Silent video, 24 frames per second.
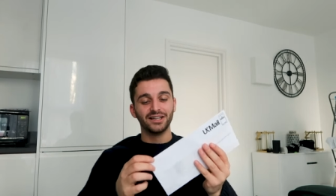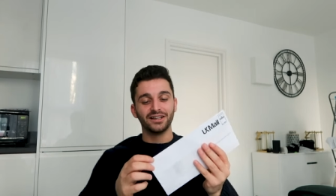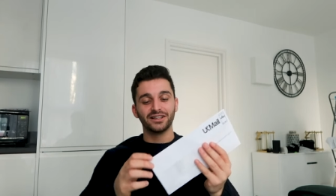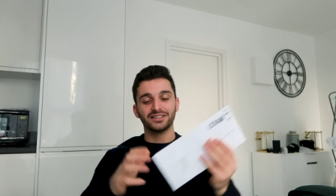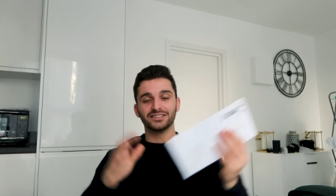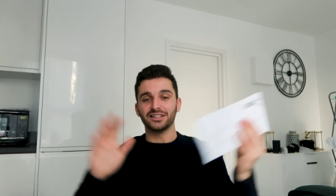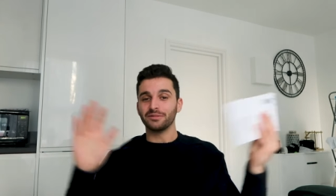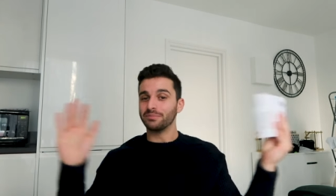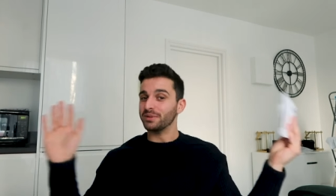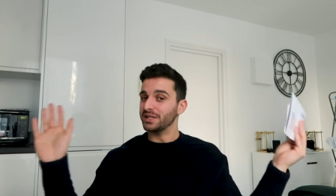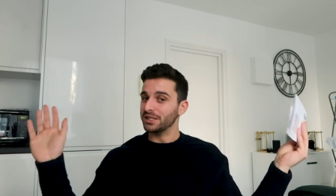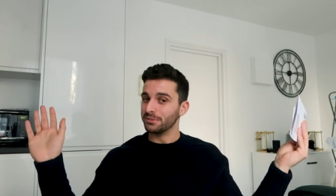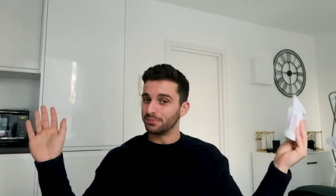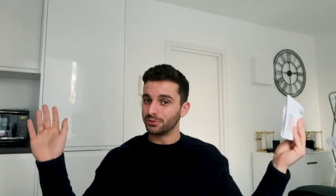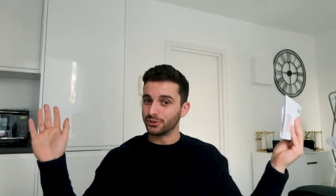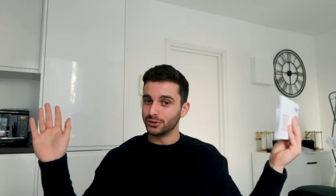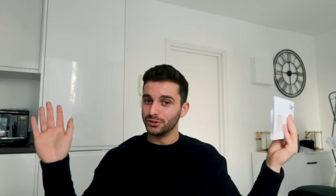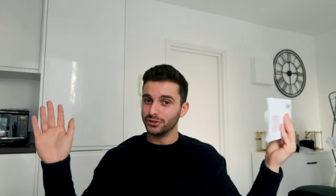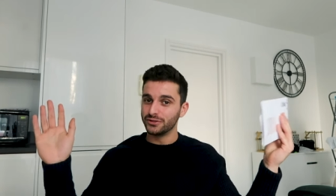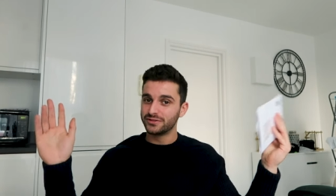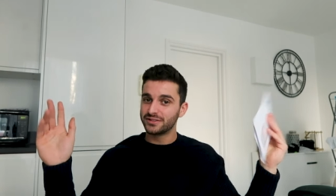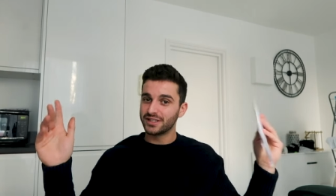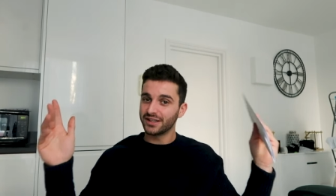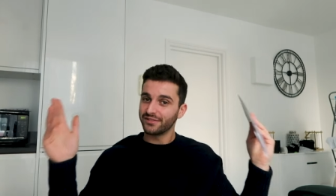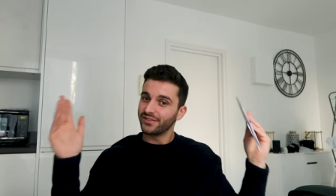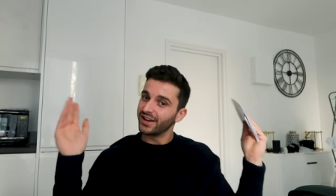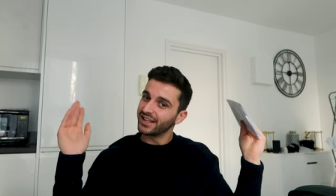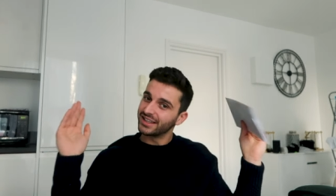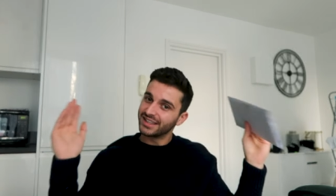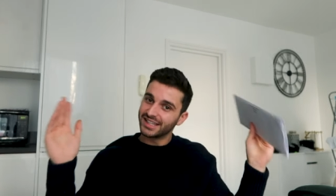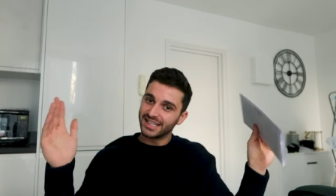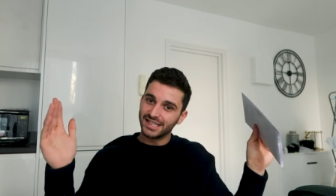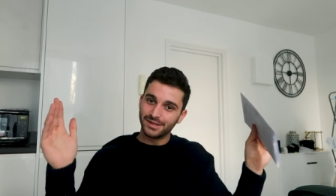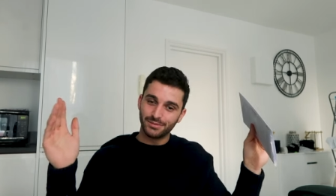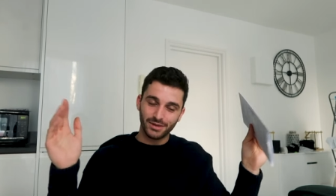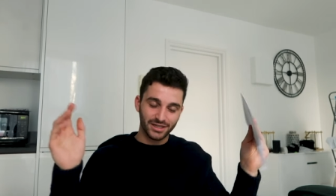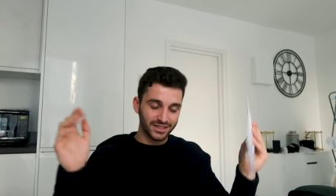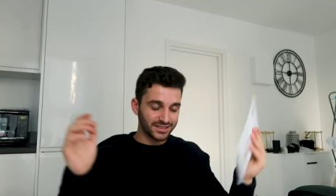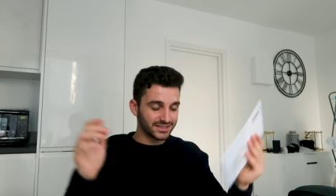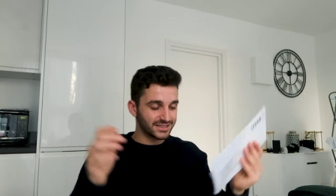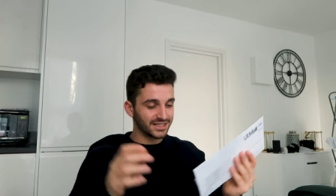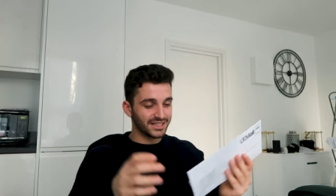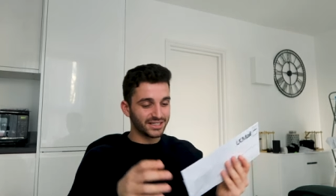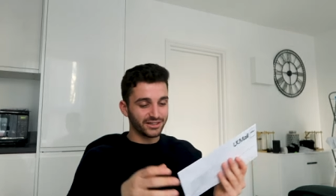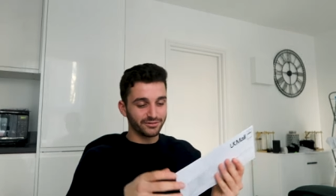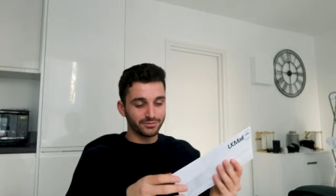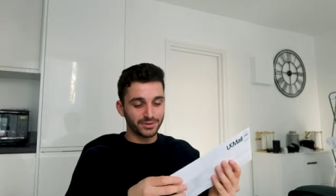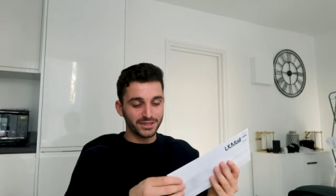Because I've been approved, I've had the email
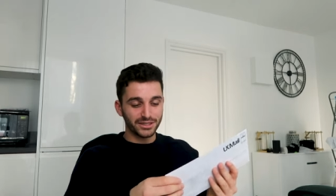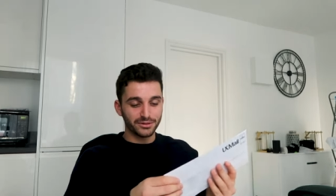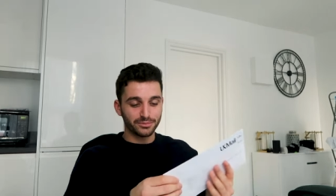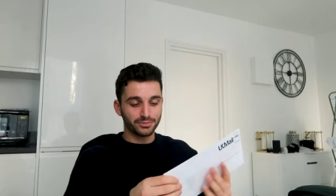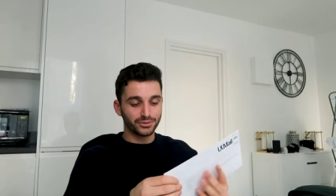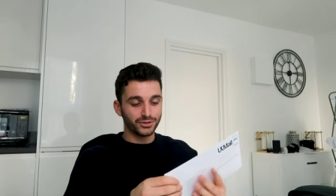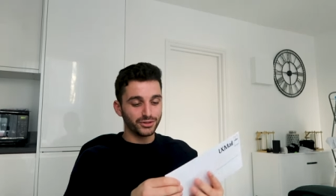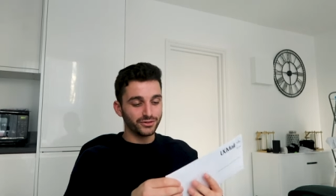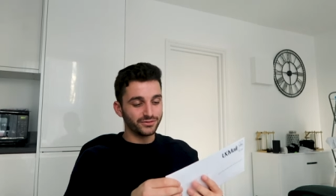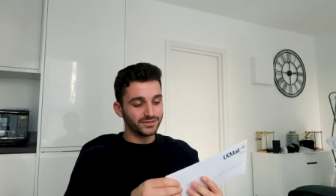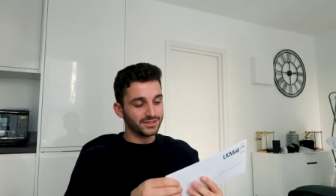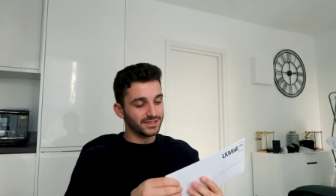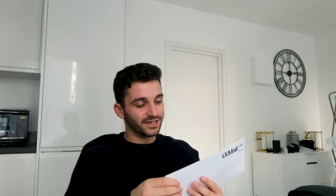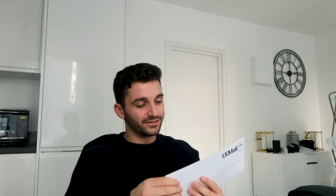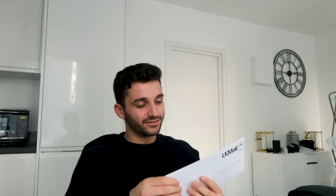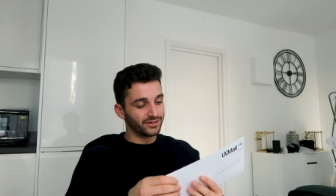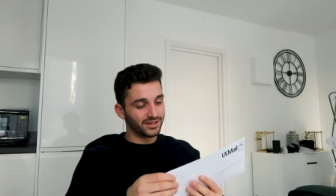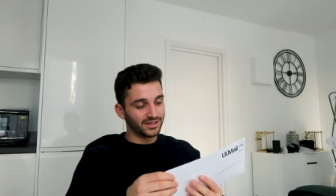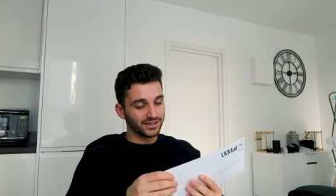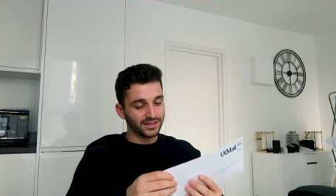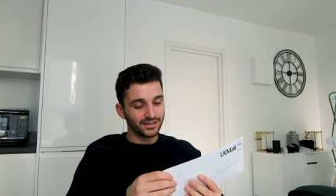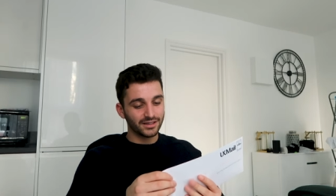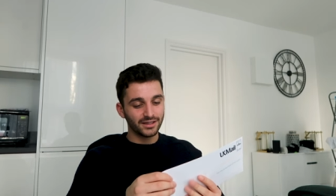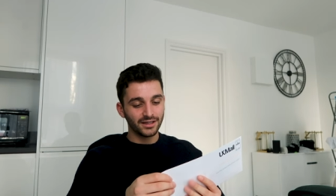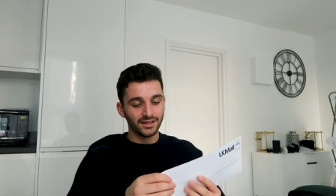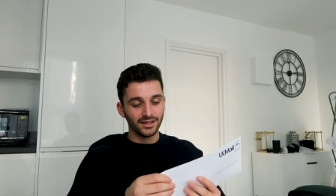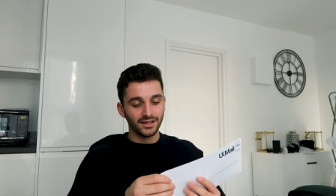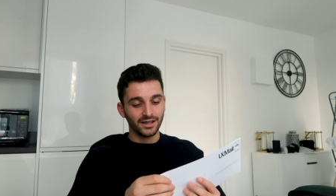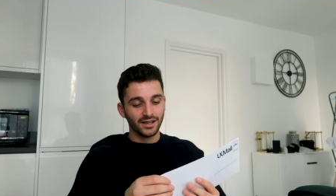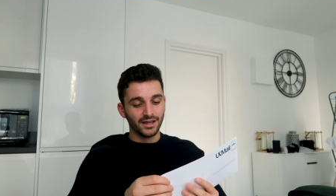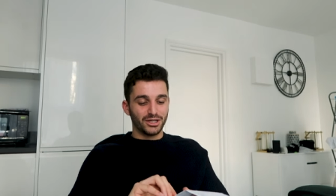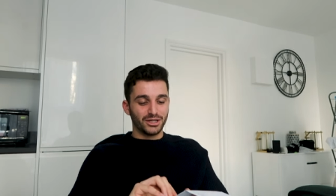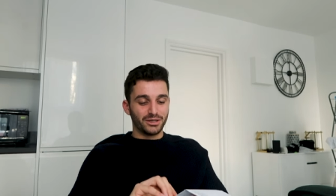saying I've been approved and everything.